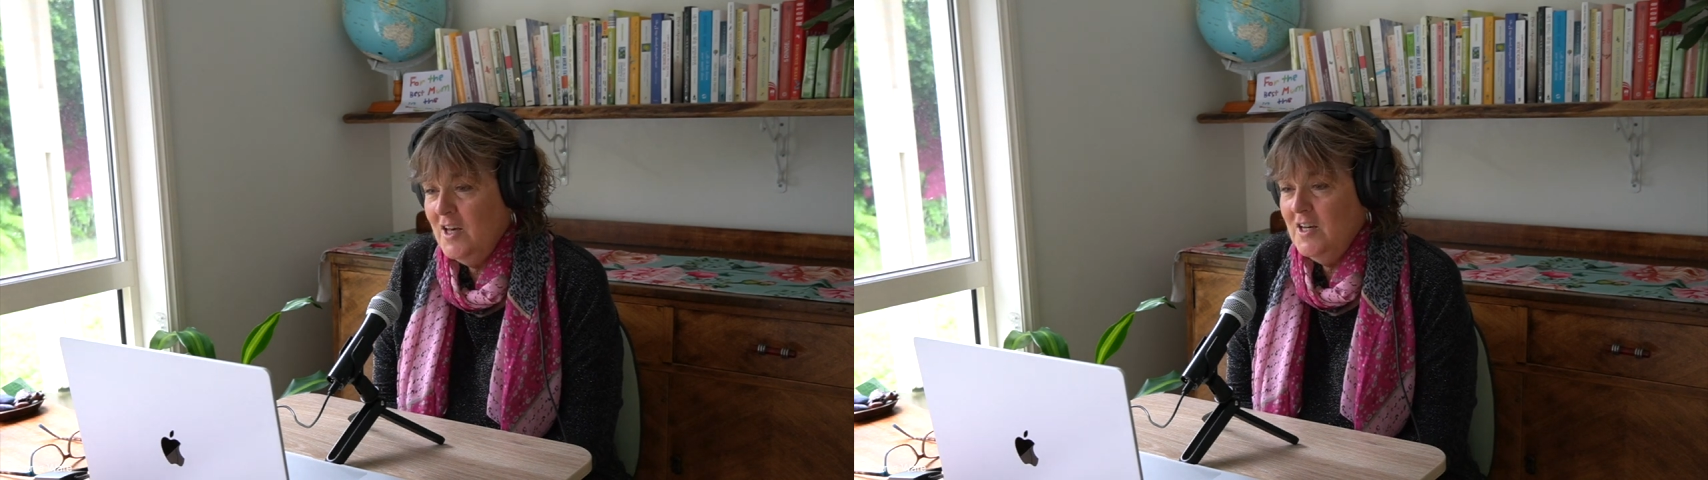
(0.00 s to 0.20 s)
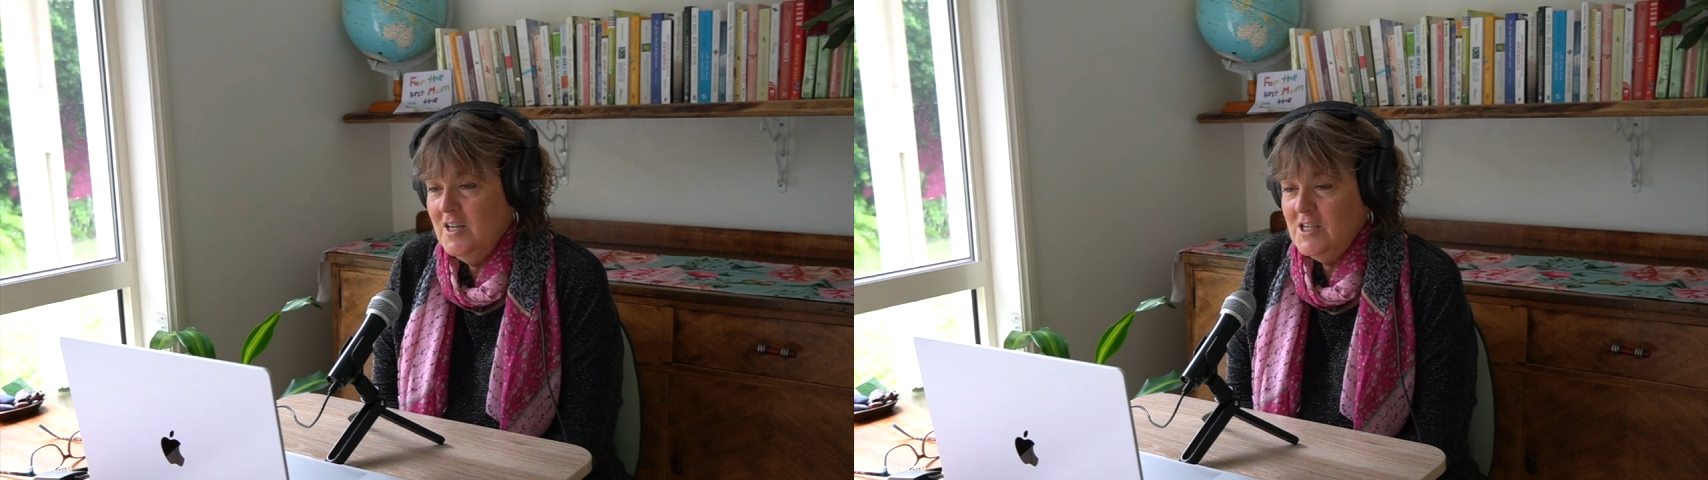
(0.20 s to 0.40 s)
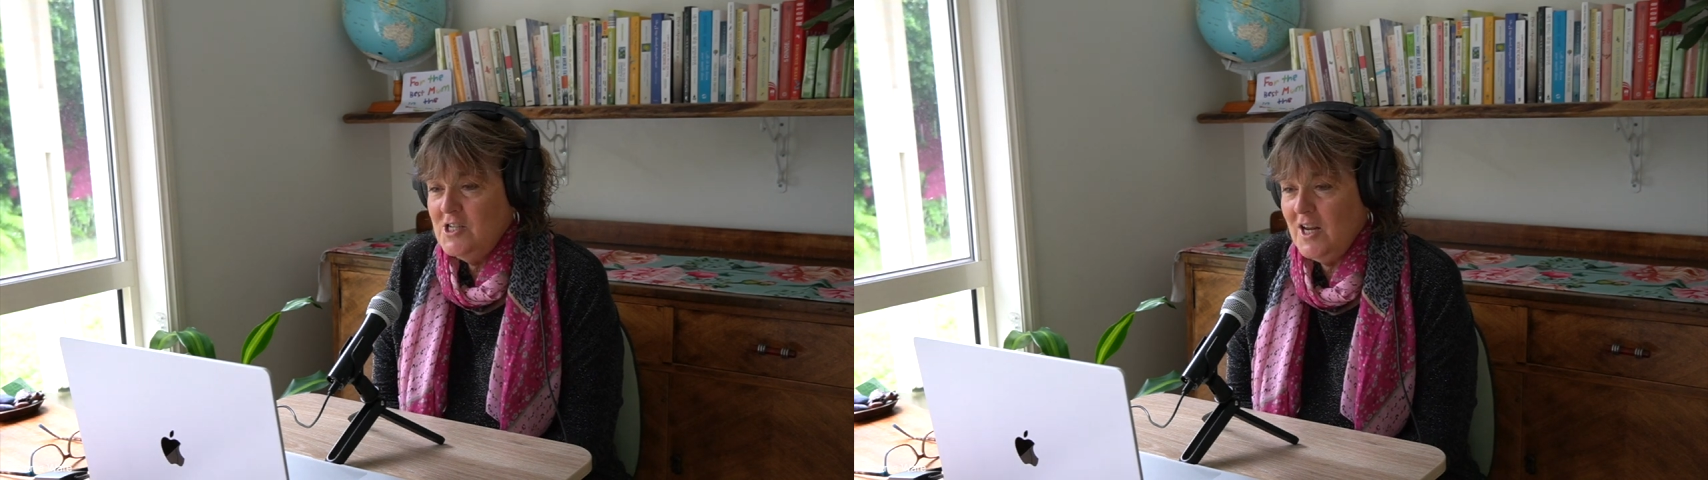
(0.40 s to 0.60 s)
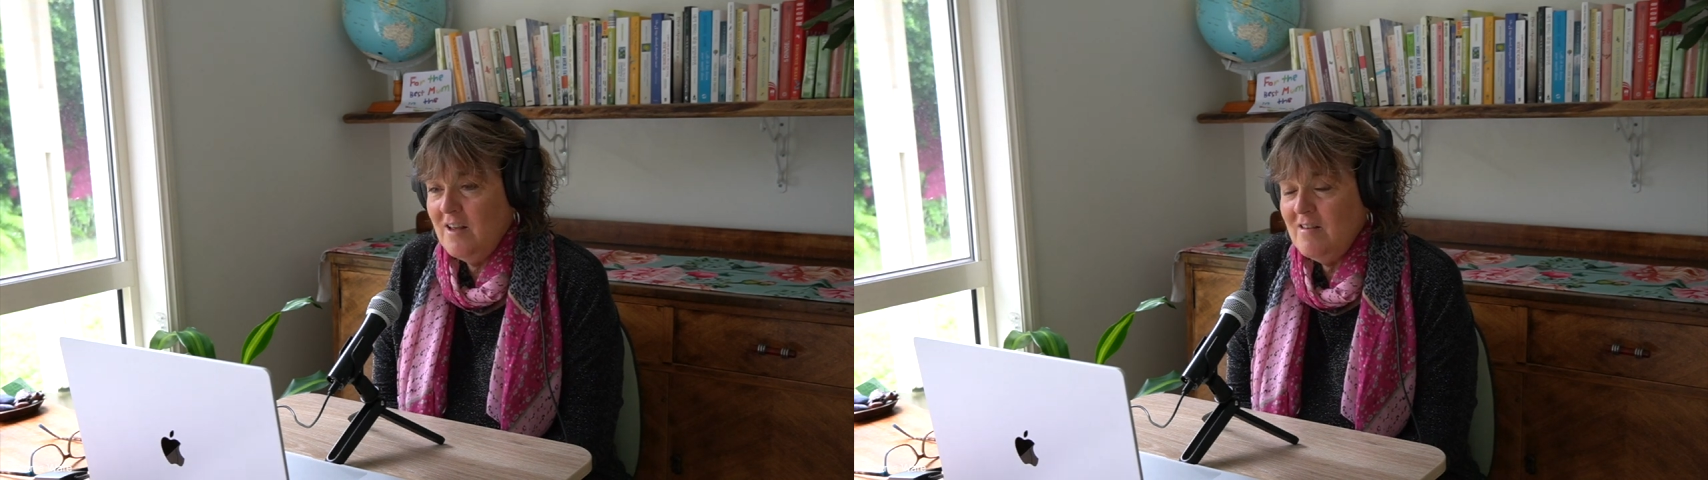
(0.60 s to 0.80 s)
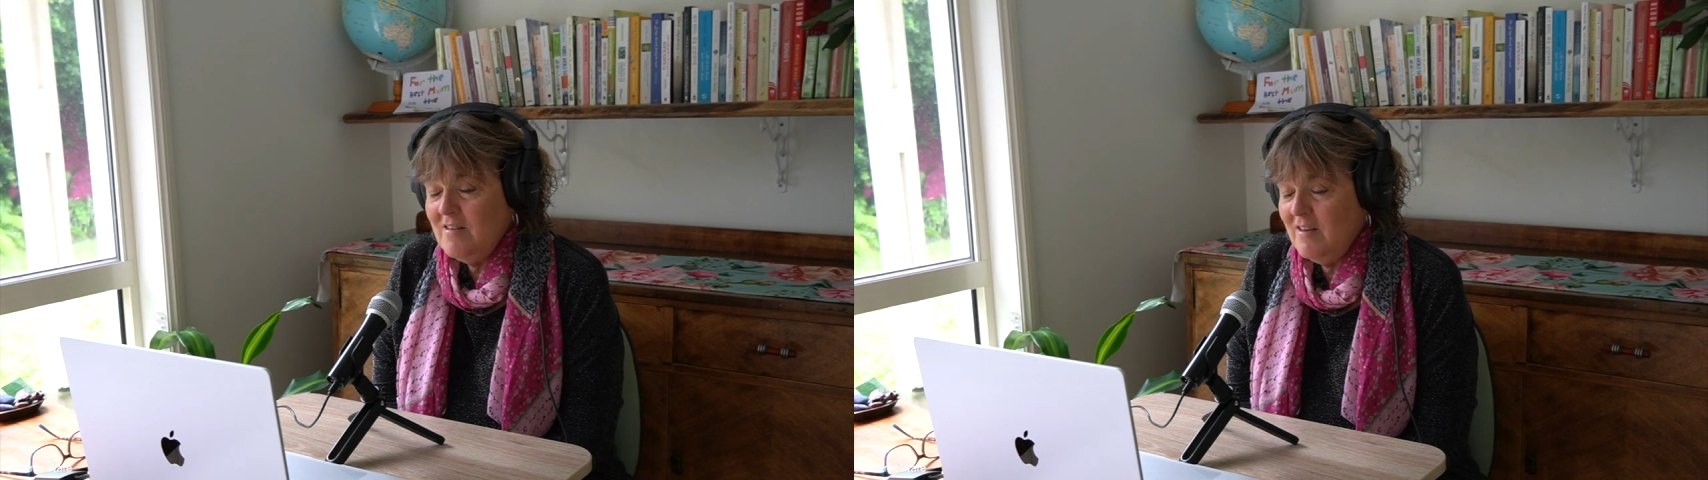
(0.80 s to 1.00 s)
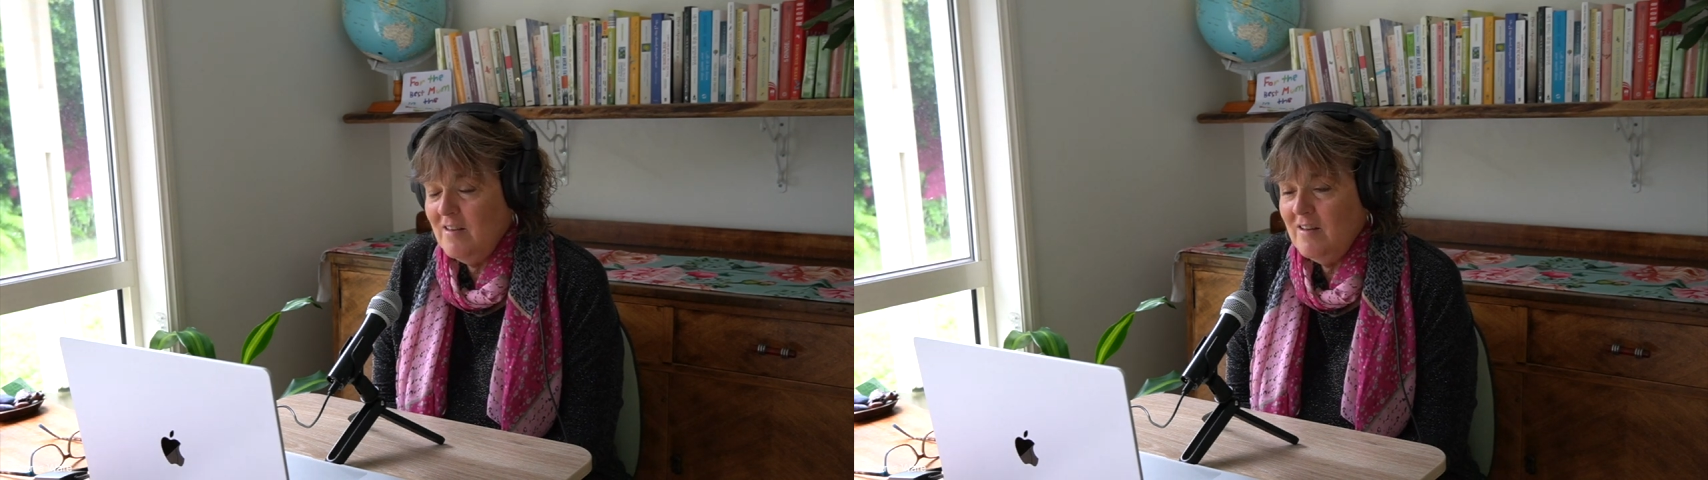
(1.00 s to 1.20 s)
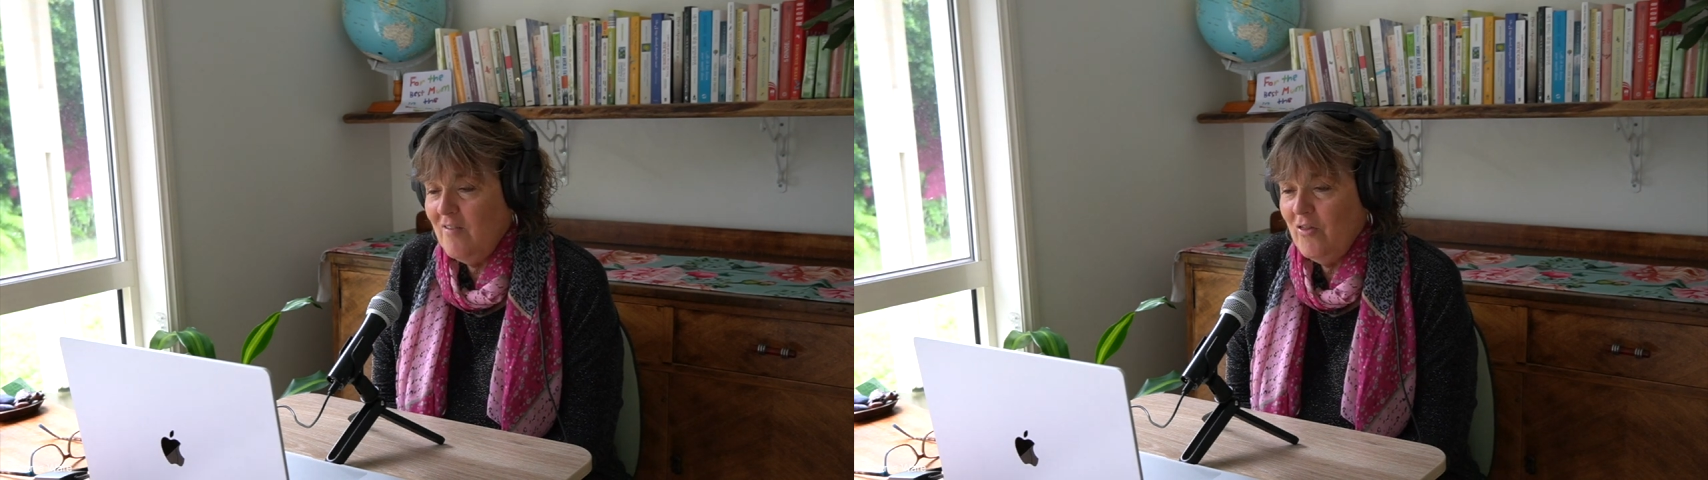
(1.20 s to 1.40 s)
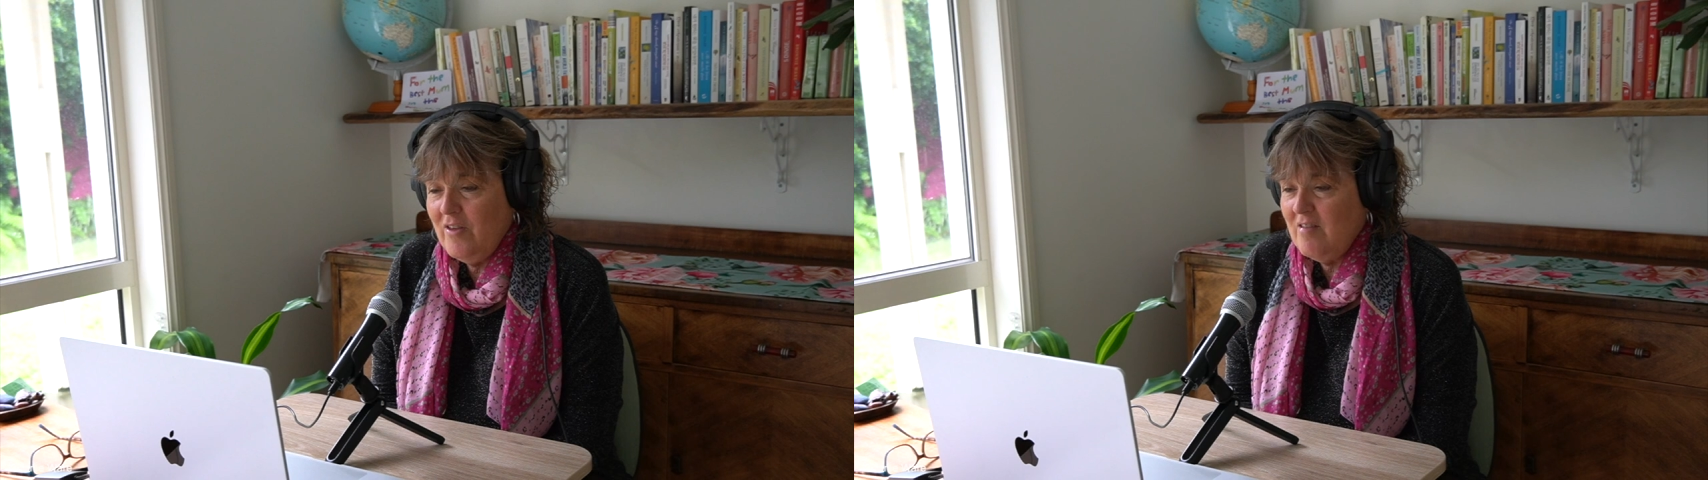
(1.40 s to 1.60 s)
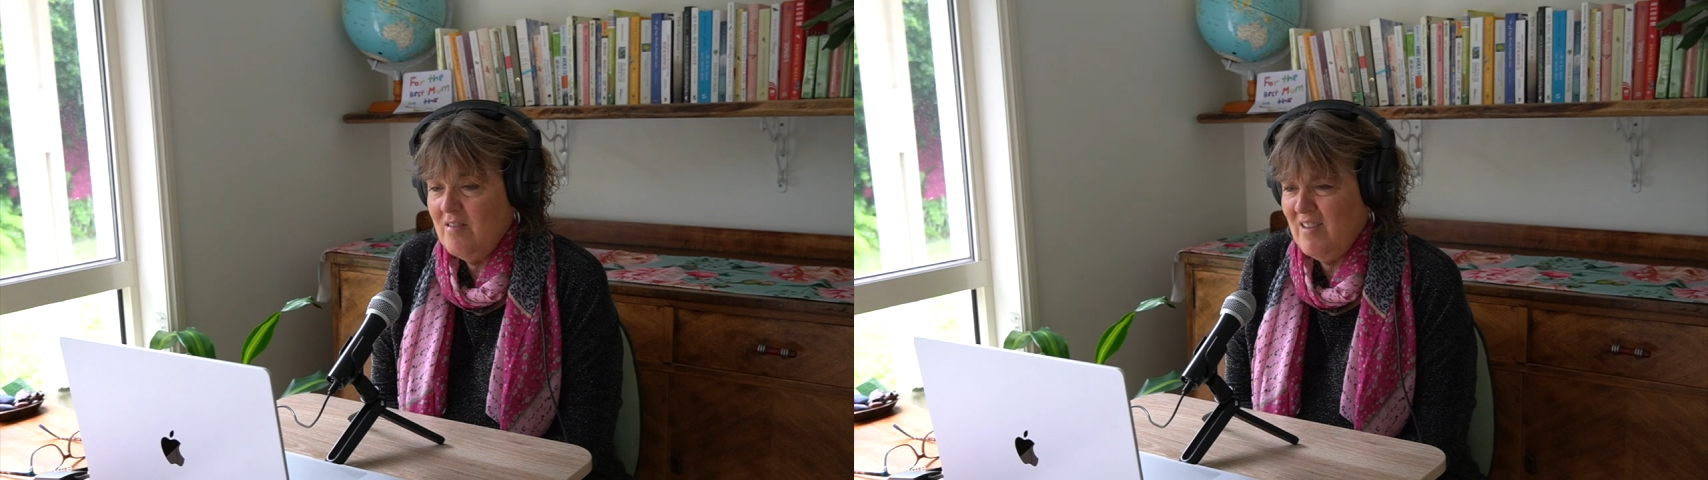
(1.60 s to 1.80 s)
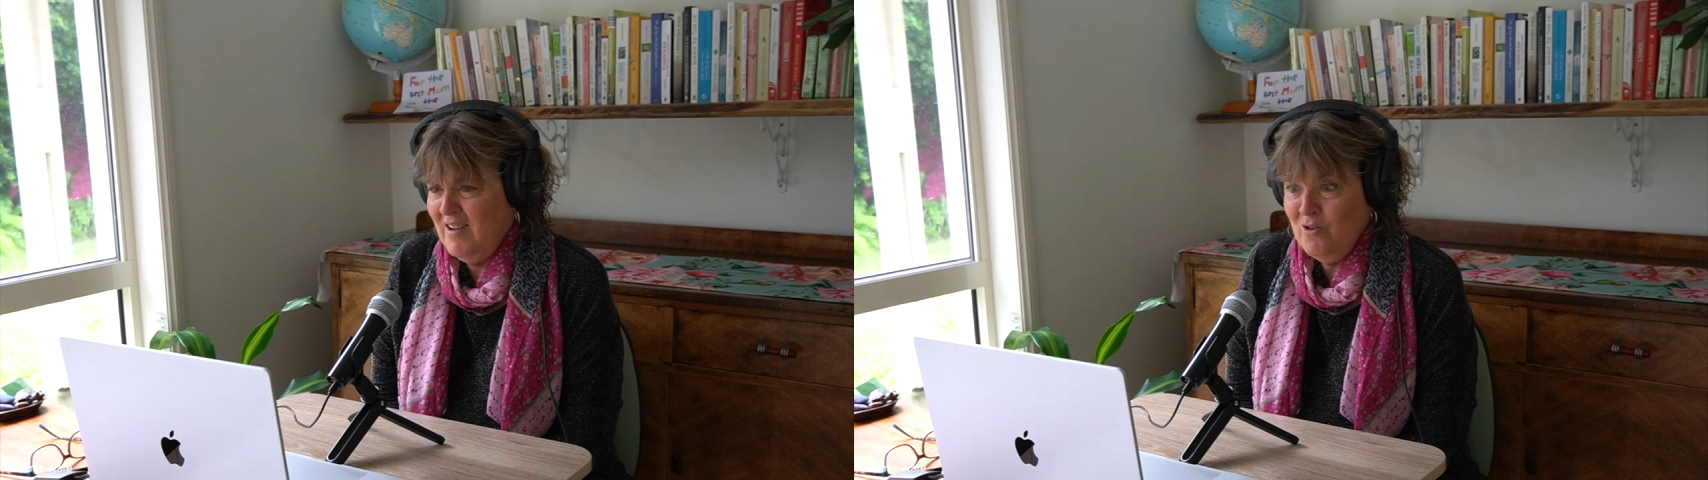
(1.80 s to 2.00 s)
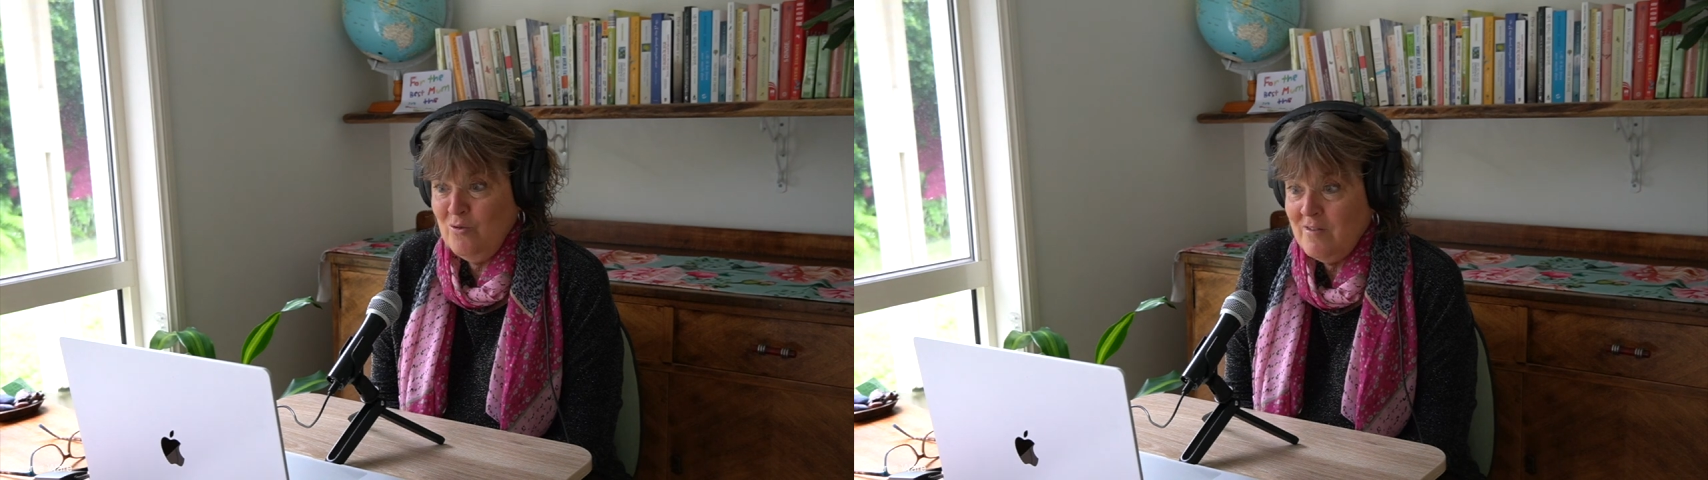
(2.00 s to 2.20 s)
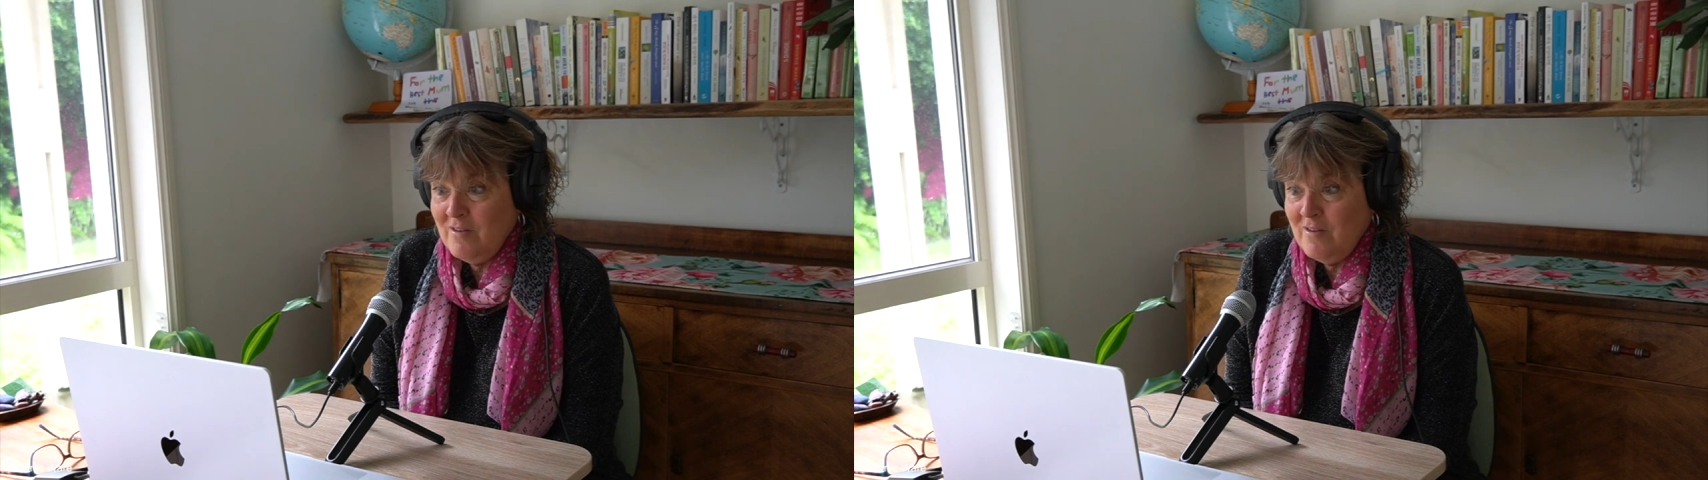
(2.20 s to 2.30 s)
though I choose not to do many anymore.